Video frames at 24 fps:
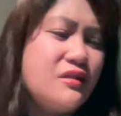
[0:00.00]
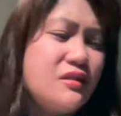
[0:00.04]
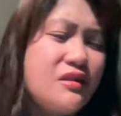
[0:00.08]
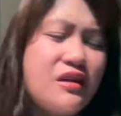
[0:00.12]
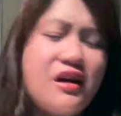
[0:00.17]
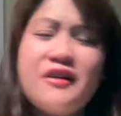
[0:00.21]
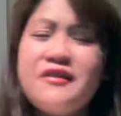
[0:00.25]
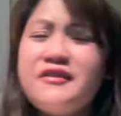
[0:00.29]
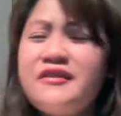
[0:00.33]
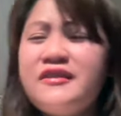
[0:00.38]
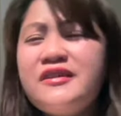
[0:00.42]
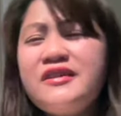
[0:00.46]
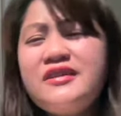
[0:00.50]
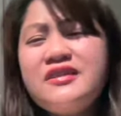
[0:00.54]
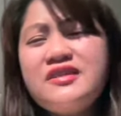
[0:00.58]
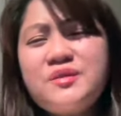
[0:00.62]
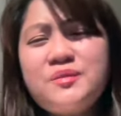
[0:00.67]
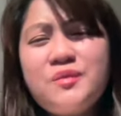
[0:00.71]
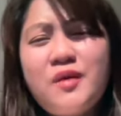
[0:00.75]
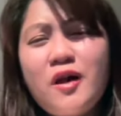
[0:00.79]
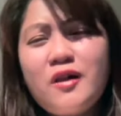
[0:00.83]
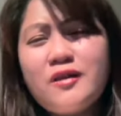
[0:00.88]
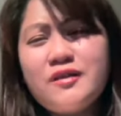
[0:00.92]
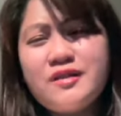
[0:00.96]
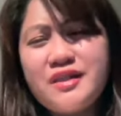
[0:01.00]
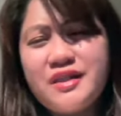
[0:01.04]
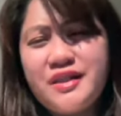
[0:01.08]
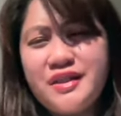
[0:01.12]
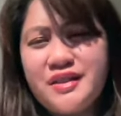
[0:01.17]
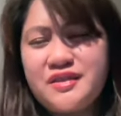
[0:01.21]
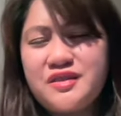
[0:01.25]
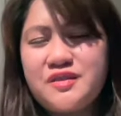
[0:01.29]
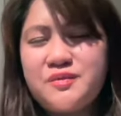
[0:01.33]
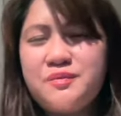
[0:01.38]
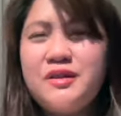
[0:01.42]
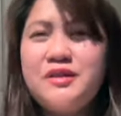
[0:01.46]
other small
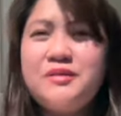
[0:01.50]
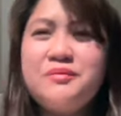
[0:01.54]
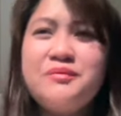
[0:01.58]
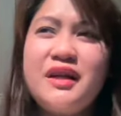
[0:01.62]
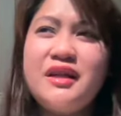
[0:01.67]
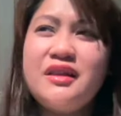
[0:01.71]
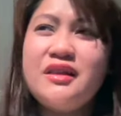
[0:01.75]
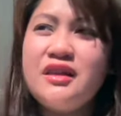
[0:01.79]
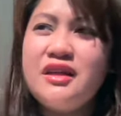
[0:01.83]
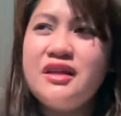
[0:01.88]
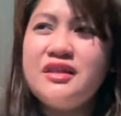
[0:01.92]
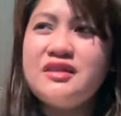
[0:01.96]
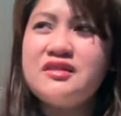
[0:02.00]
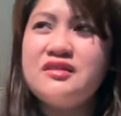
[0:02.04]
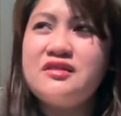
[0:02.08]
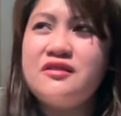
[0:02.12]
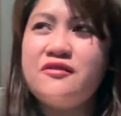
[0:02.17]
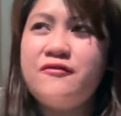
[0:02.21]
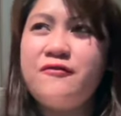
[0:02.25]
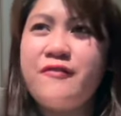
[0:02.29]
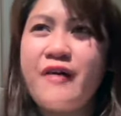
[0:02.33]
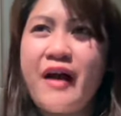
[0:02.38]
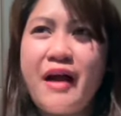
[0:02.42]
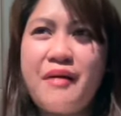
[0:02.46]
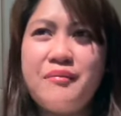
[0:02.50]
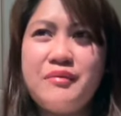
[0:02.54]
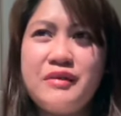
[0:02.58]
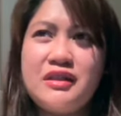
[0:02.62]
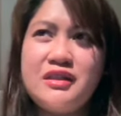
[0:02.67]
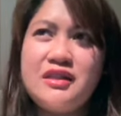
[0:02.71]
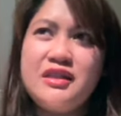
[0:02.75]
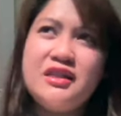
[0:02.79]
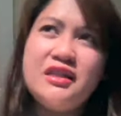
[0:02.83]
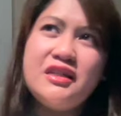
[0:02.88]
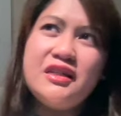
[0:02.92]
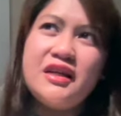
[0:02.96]
things, but mainly it's the
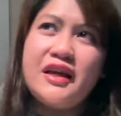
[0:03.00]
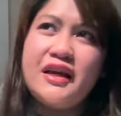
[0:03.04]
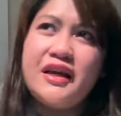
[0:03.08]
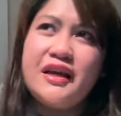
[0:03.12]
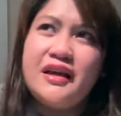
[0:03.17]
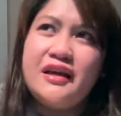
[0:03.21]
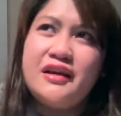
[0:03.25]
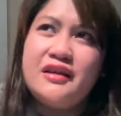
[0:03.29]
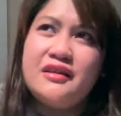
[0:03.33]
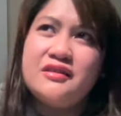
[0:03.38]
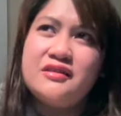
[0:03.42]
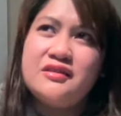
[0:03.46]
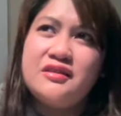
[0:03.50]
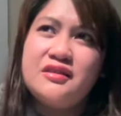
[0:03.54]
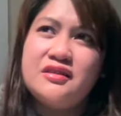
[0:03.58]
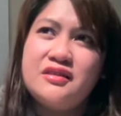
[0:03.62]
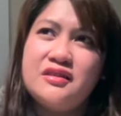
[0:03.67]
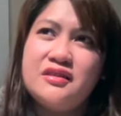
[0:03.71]
family and